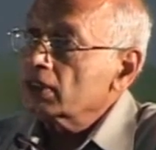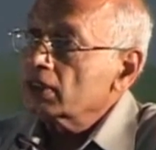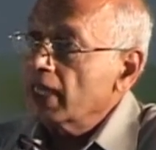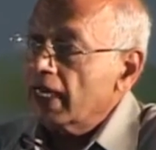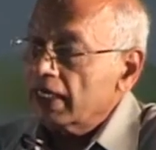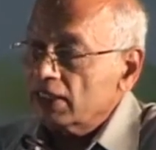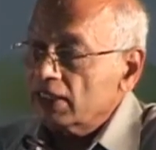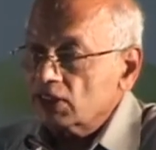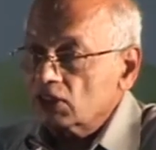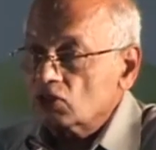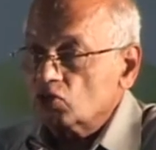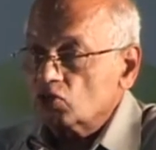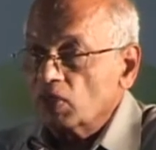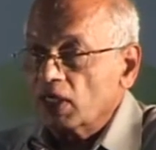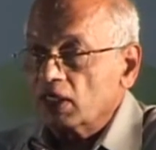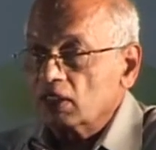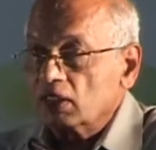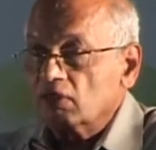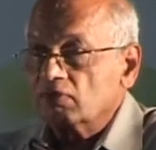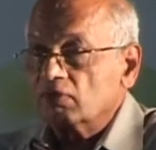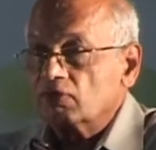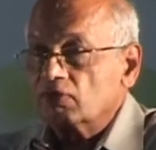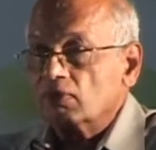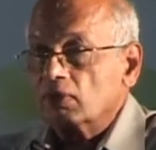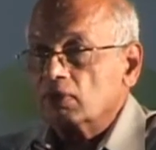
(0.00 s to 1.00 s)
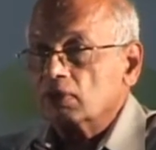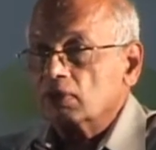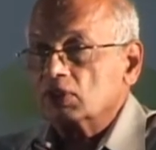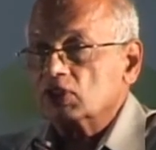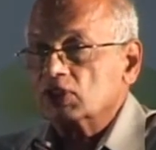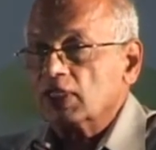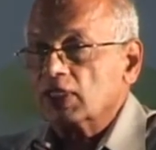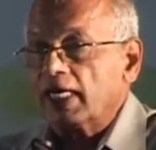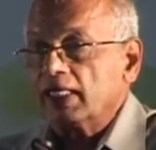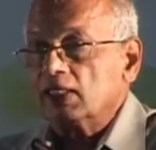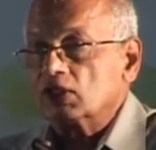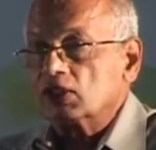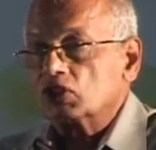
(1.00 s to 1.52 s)
that is where the
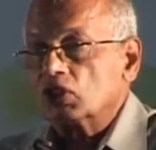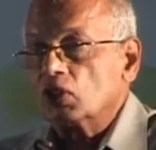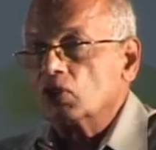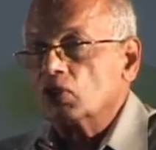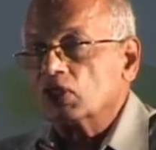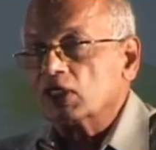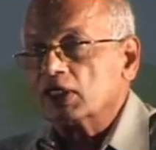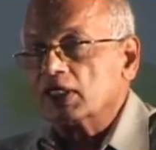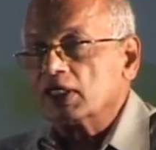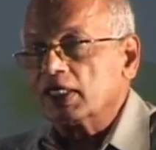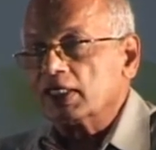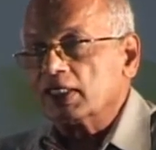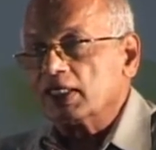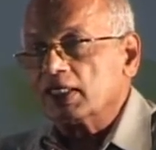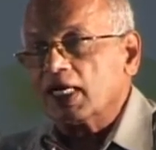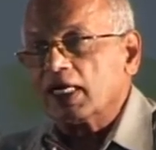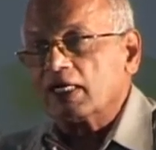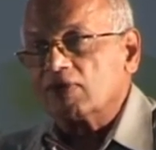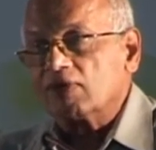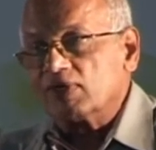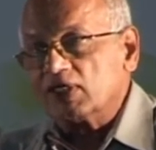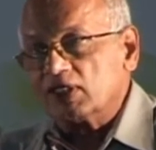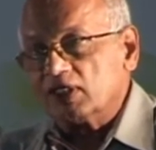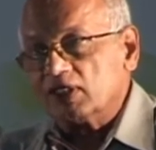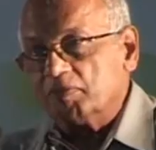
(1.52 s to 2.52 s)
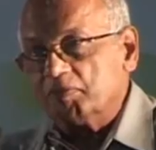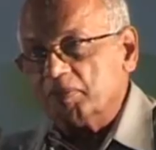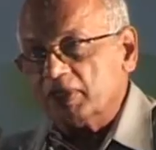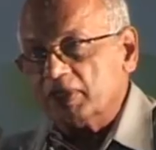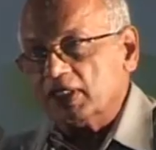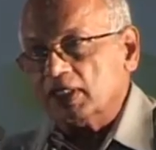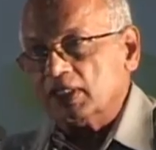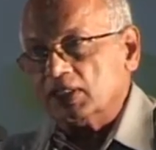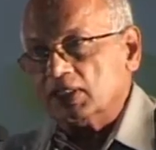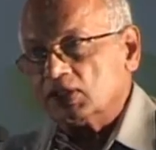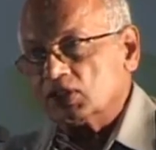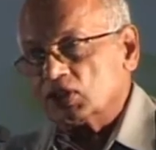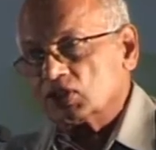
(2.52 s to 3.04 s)
science looking at Ayurveda
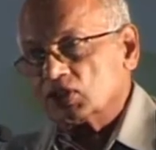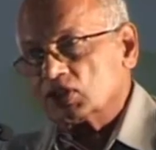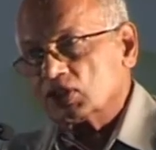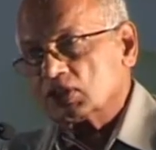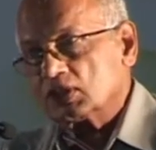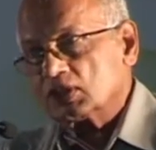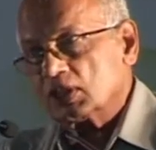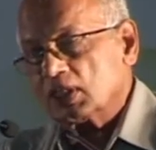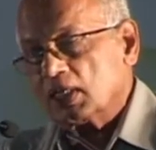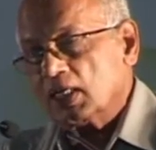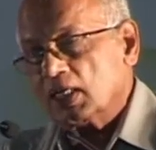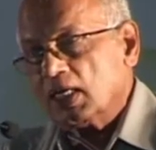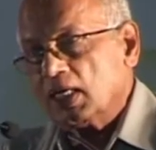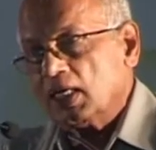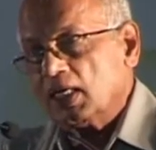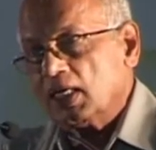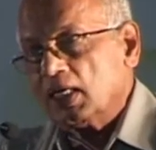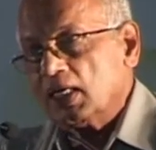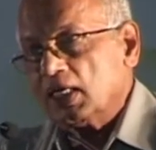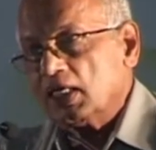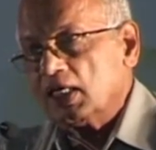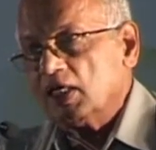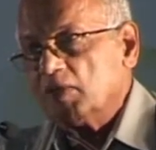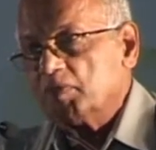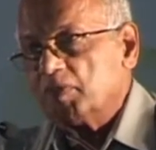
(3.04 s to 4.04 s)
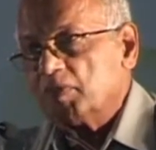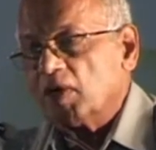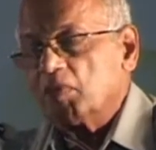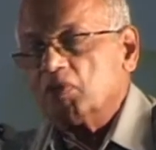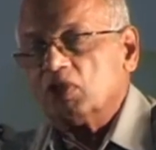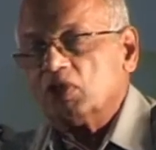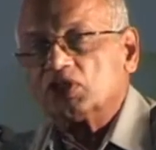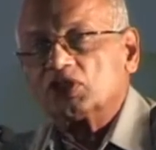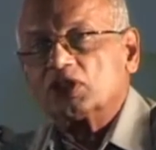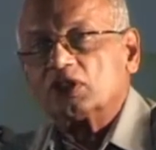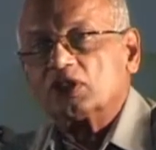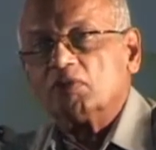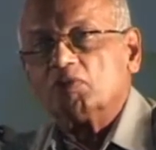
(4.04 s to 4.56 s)
begins. He
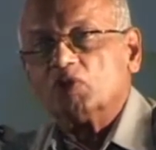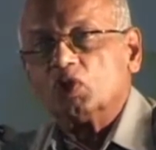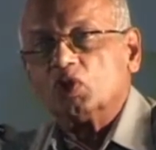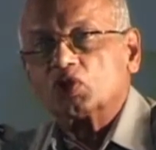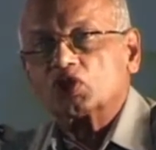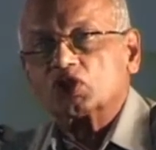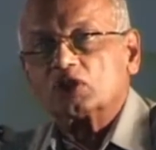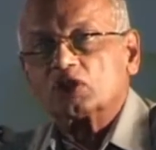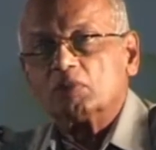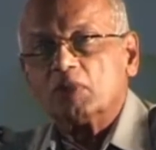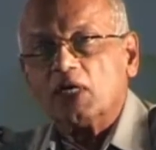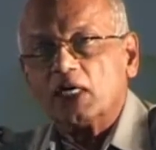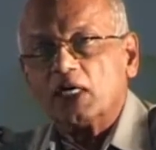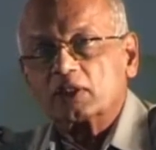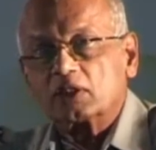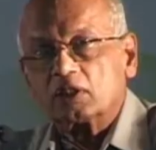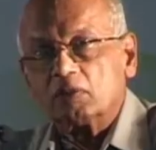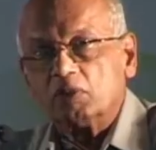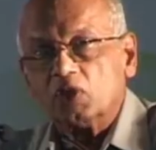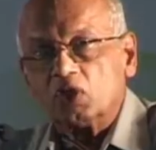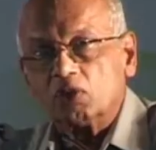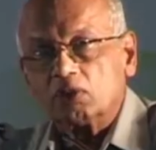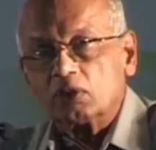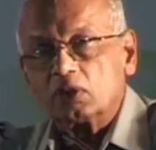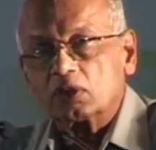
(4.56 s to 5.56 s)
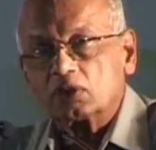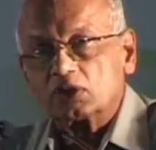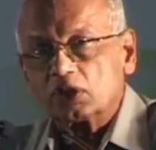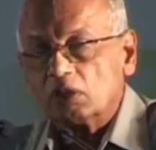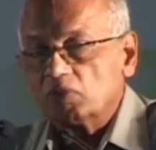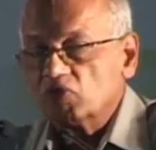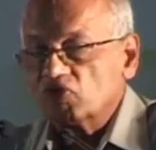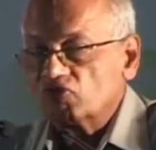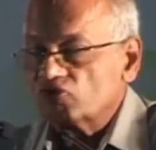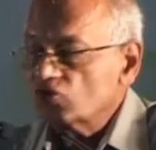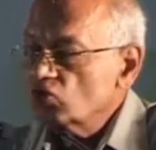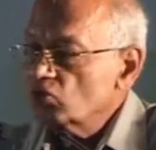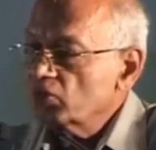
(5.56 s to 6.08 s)
published a most remarkable,
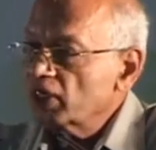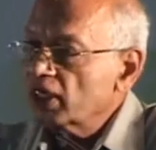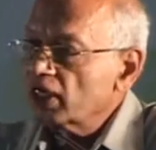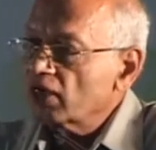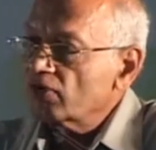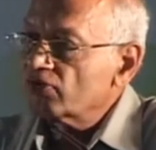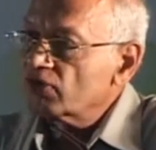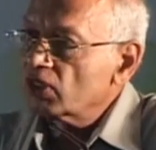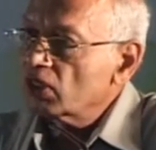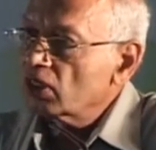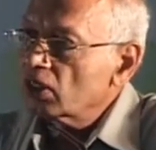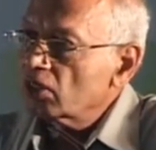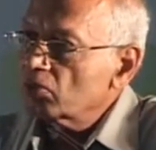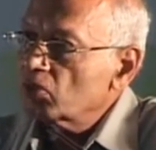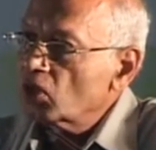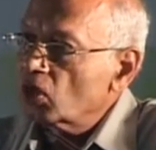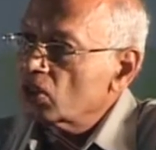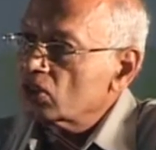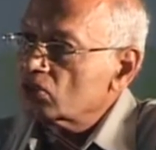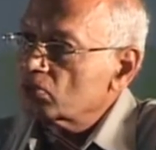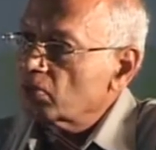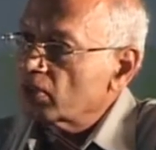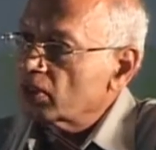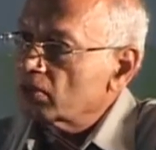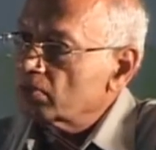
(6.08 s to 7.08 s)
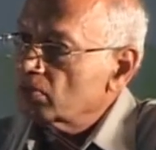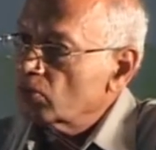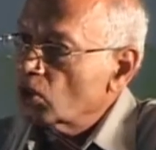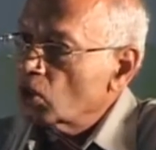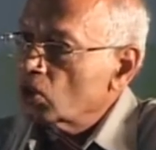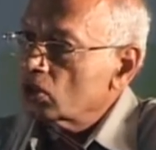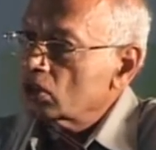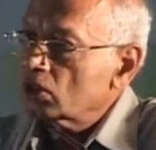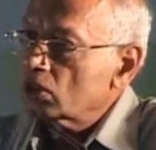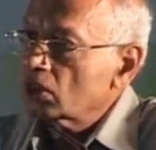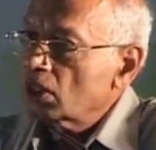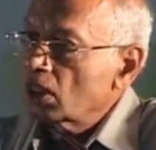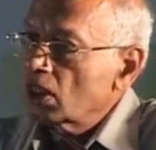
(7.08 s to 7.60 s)
some of you may have heard about, but
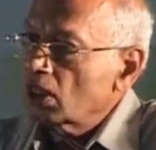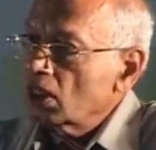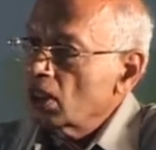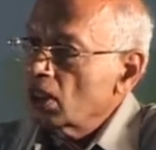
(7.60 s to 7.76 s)
book,